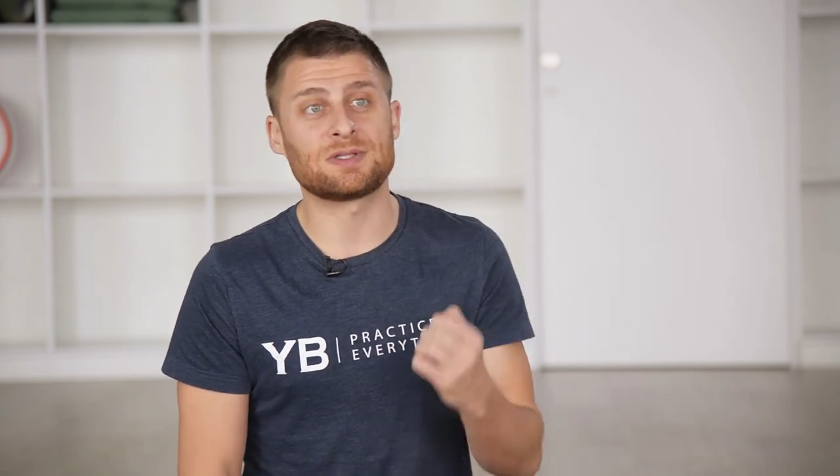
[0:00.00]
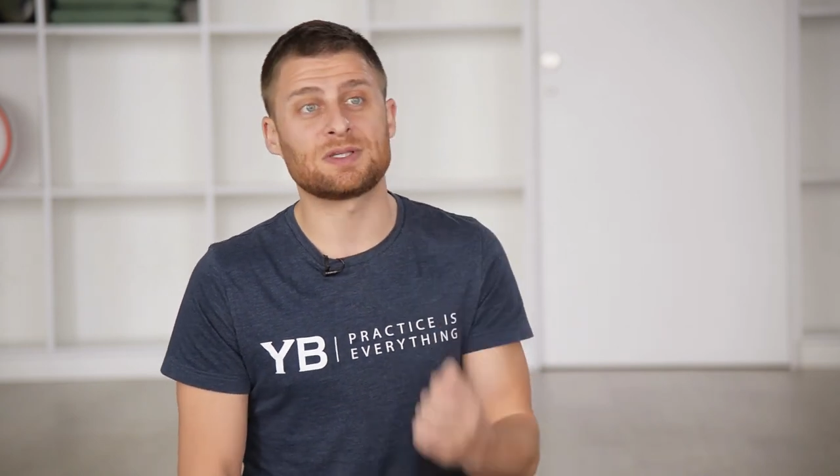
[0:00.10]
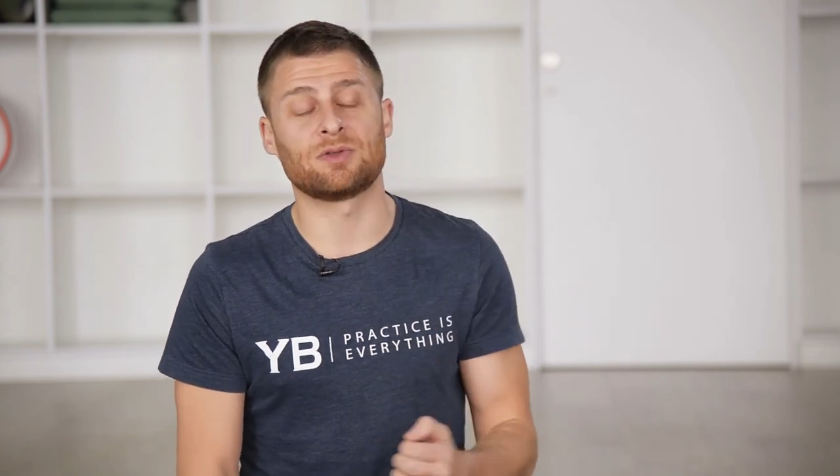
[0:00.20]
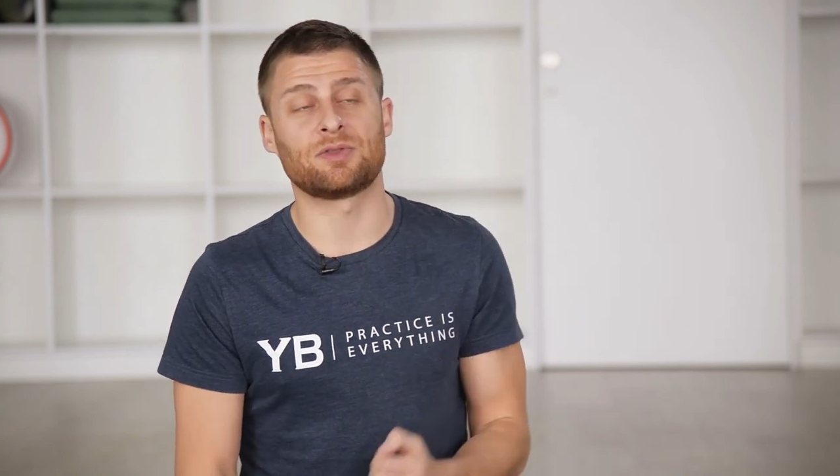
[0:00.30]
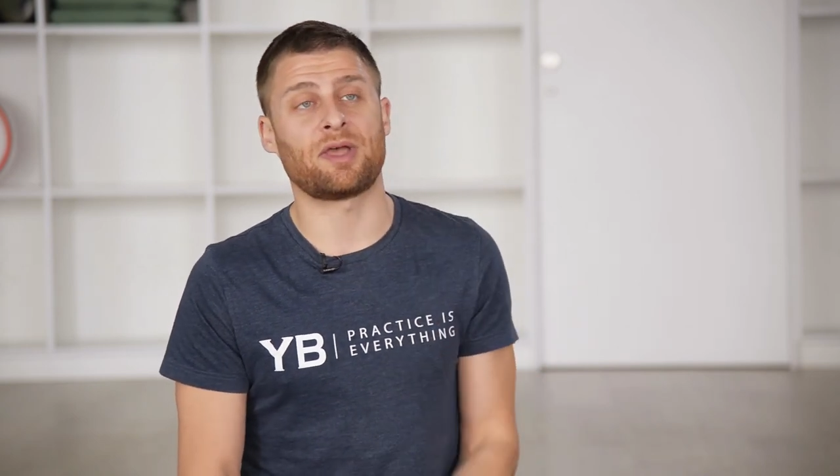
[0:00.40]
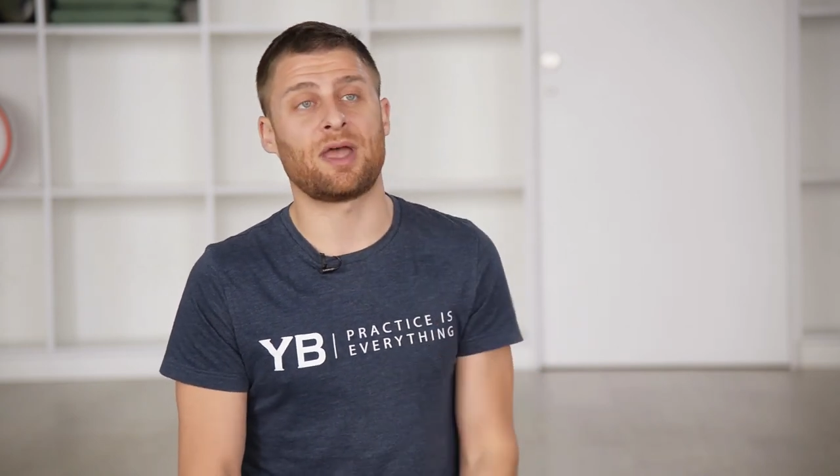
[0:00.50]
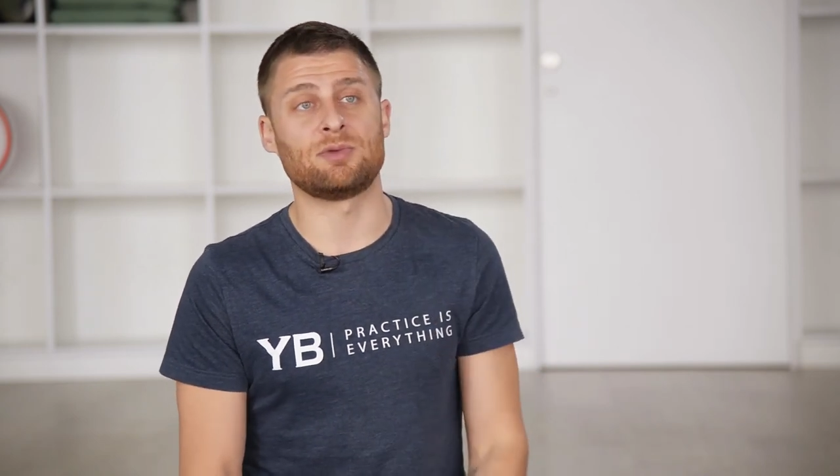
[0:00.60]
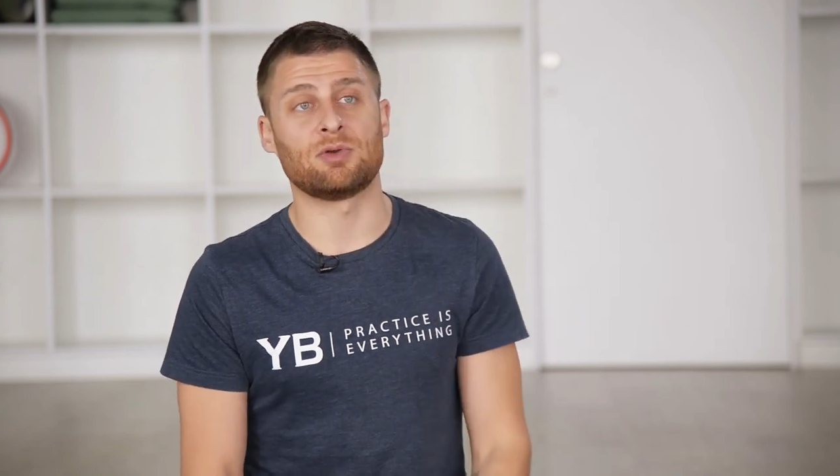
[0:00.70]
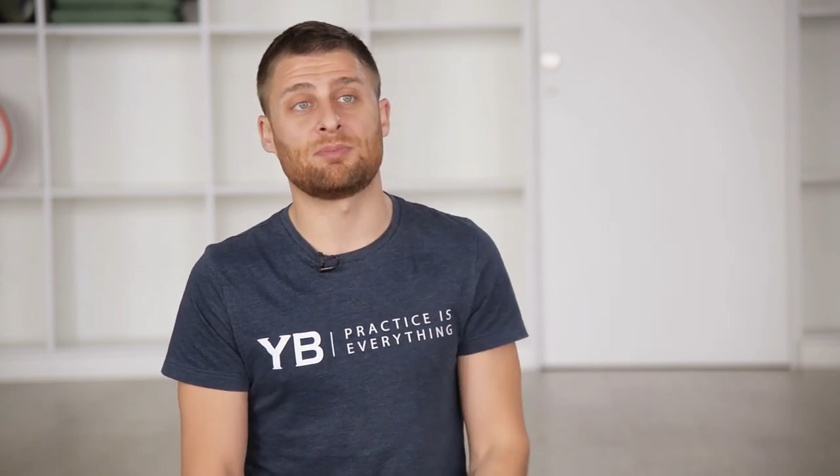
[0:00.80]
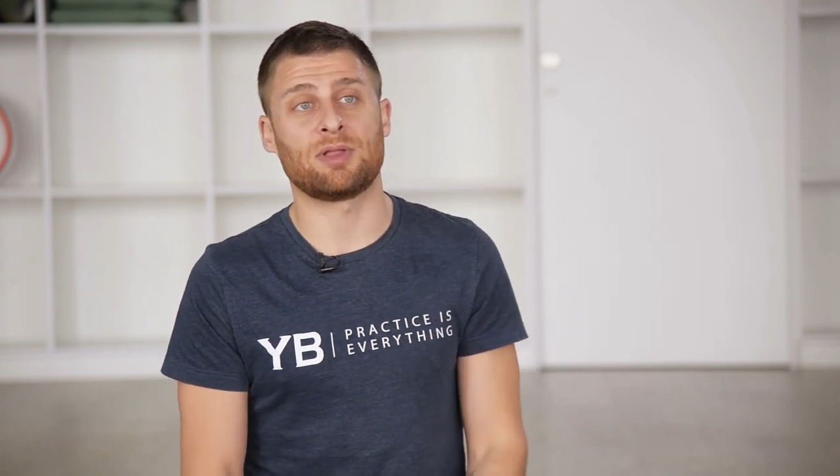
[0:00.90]
single time
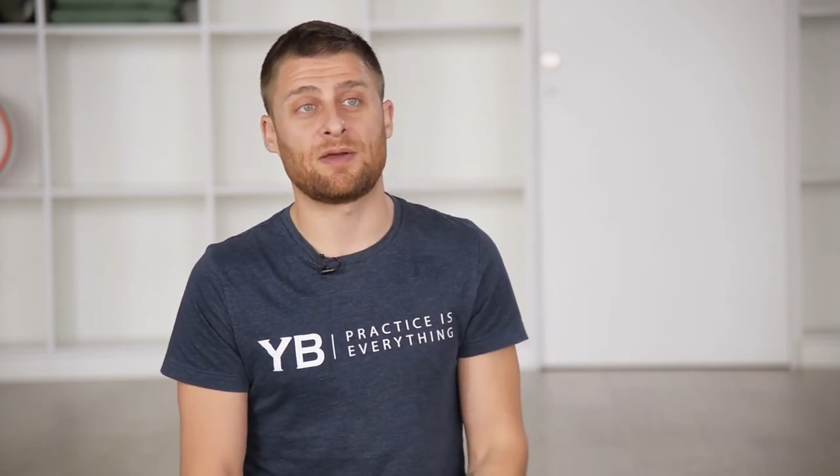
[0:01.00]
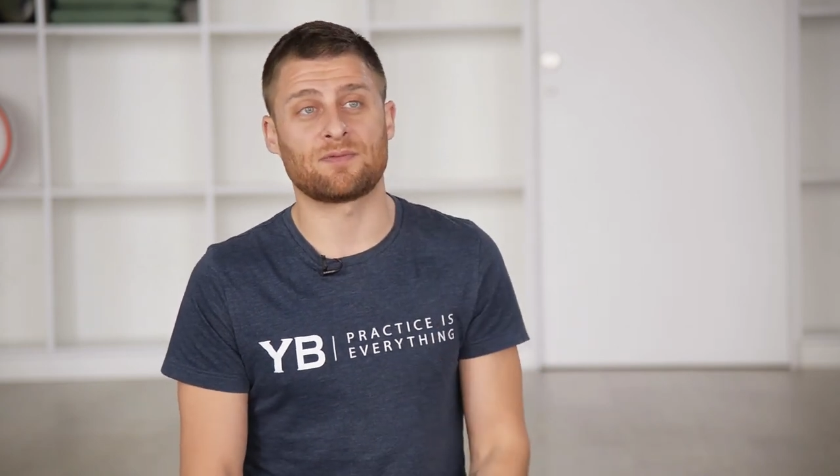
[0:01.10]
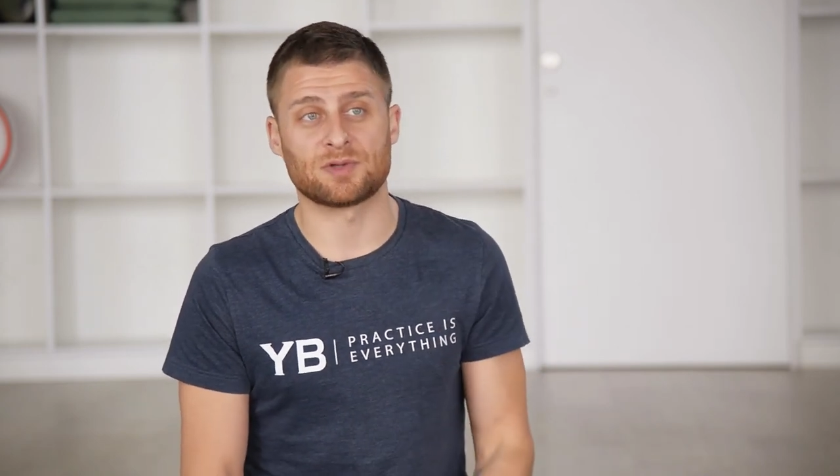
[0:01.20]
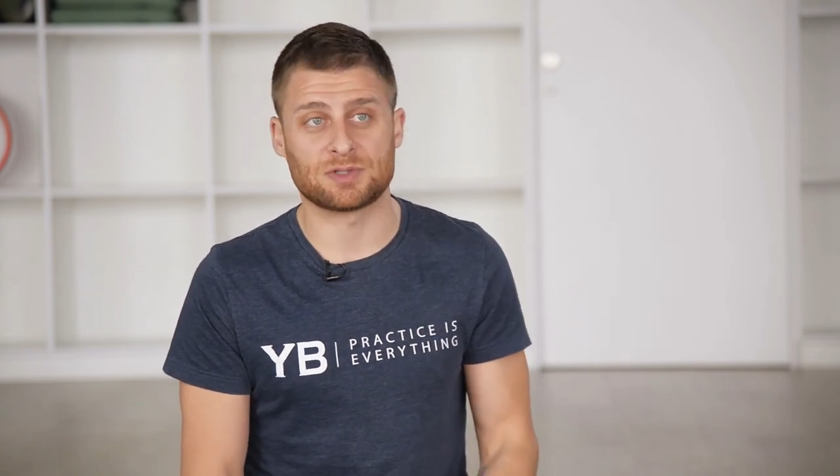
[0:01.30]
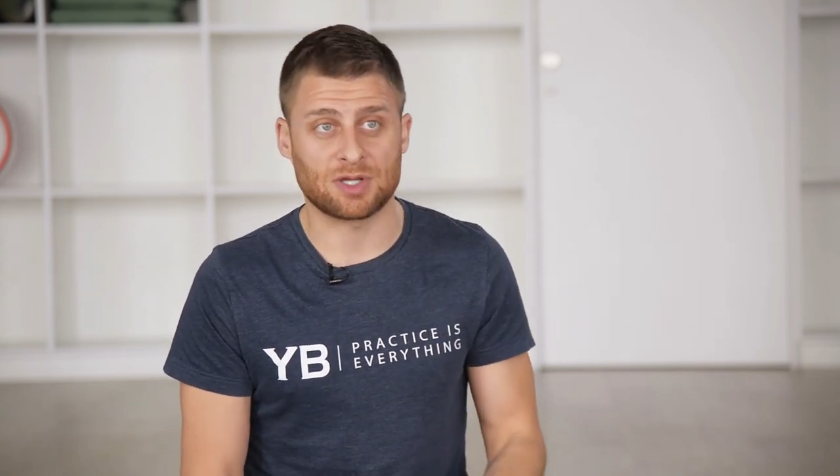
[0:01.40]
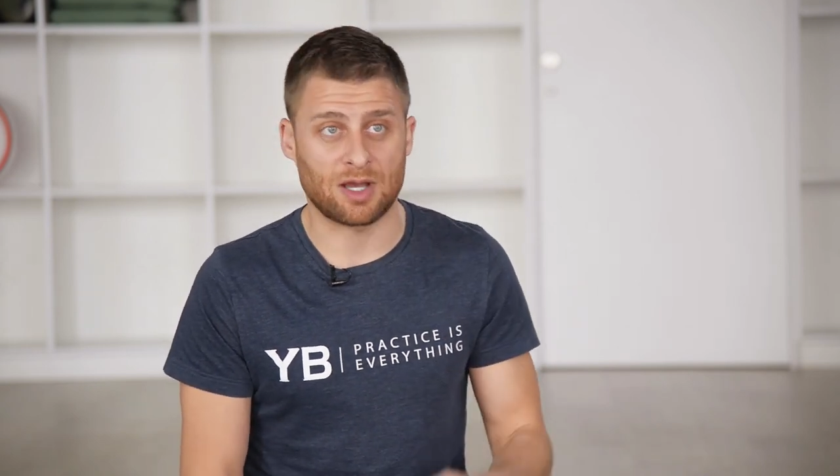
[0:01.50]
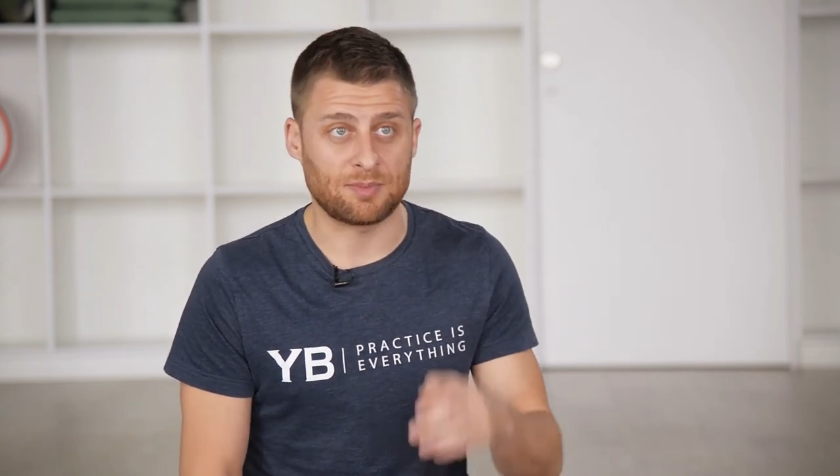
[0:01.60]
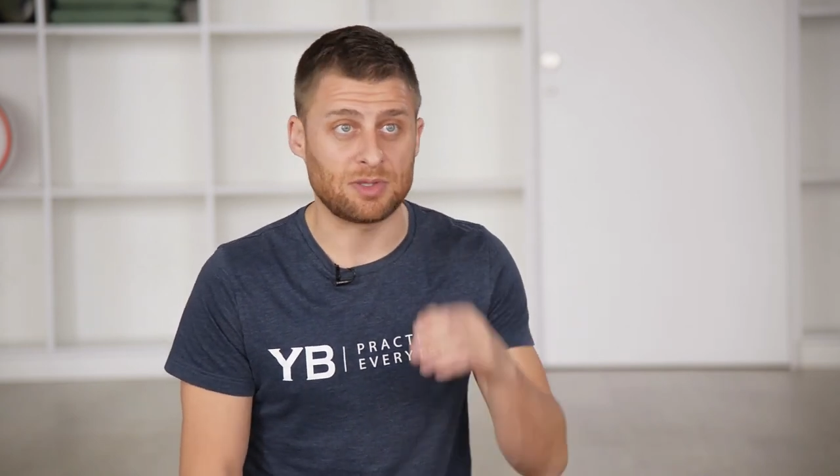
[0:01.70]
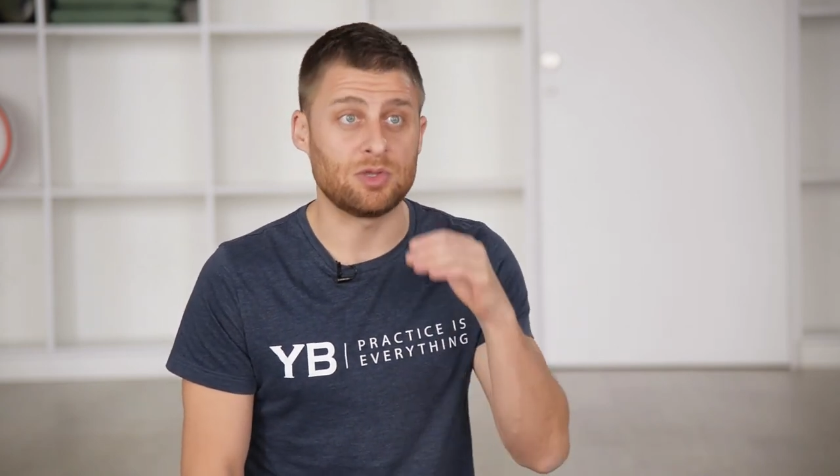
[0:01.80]
you apply for a job,